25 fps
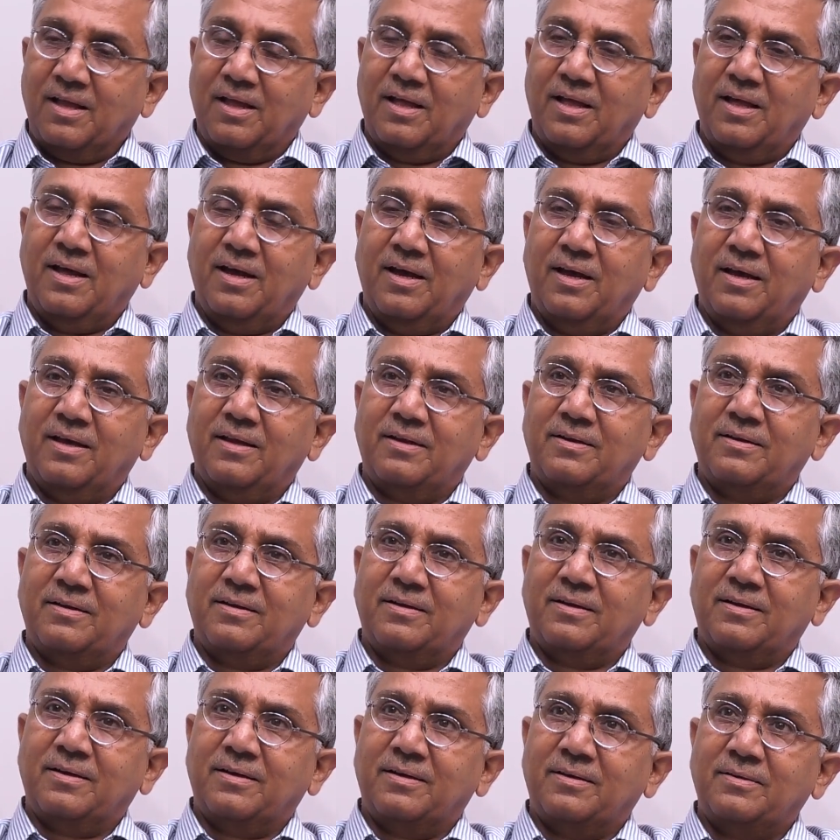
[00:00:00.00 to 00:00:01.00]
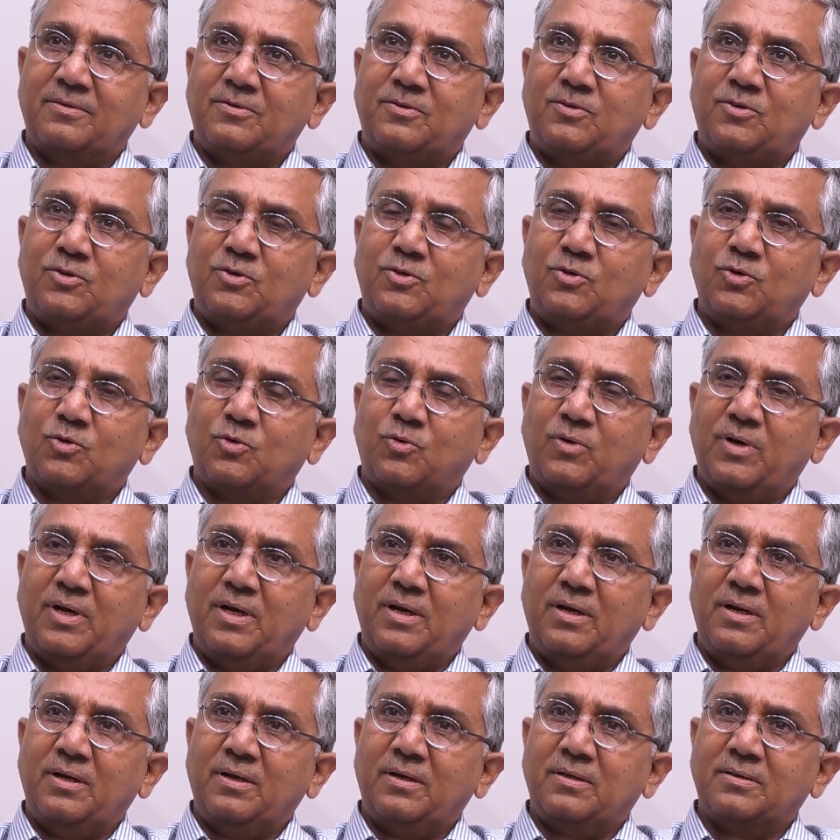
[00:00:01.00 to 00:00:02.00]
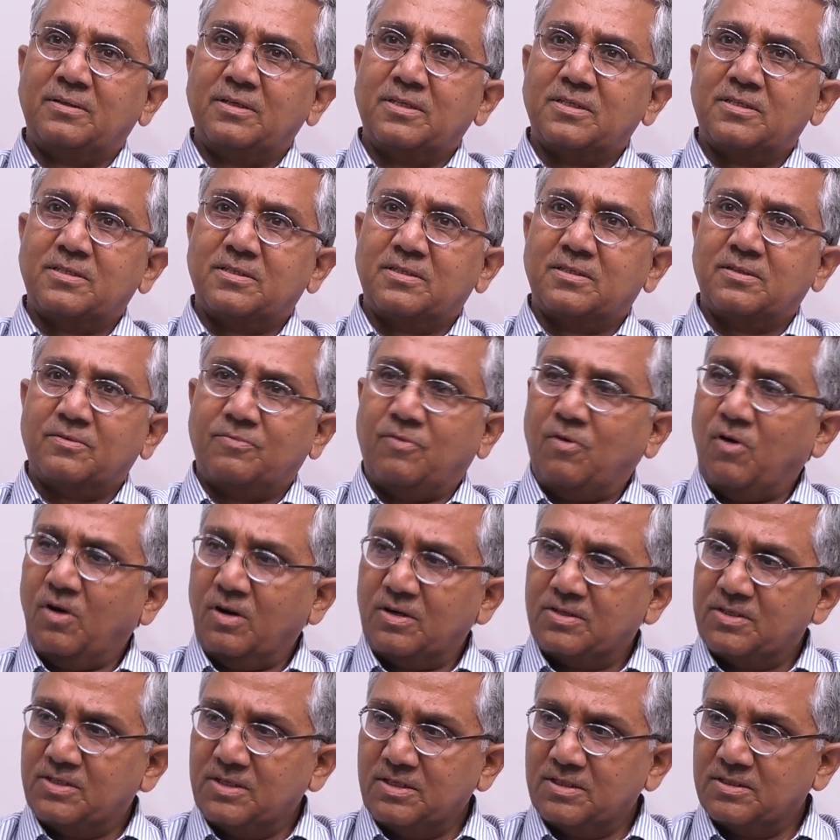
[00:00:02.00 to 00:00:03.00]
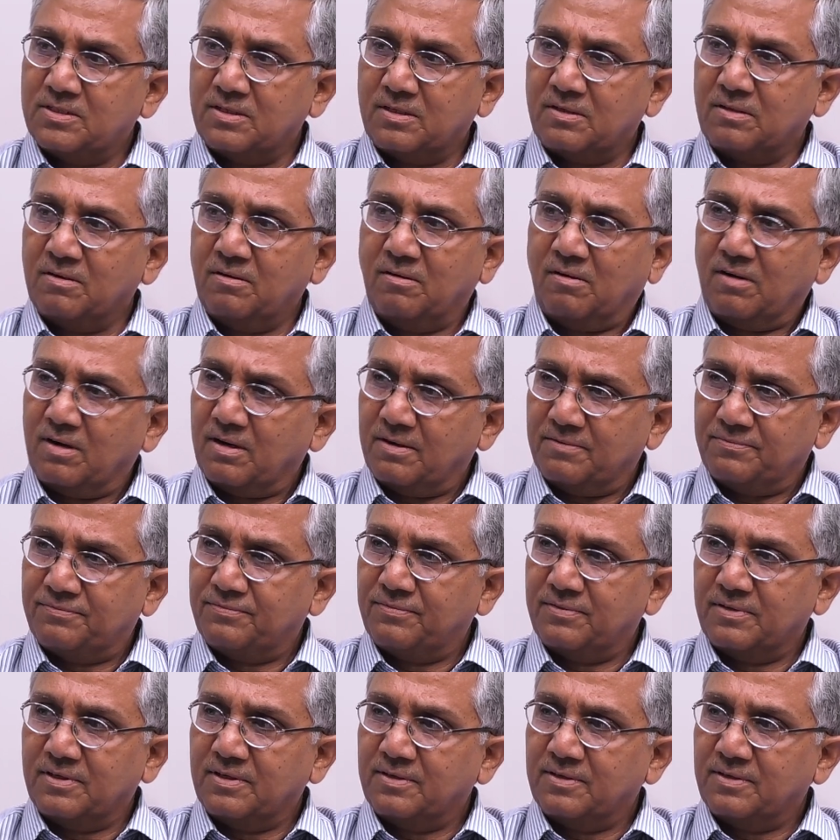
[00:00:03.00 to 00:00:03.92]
And during this fall season, a lot of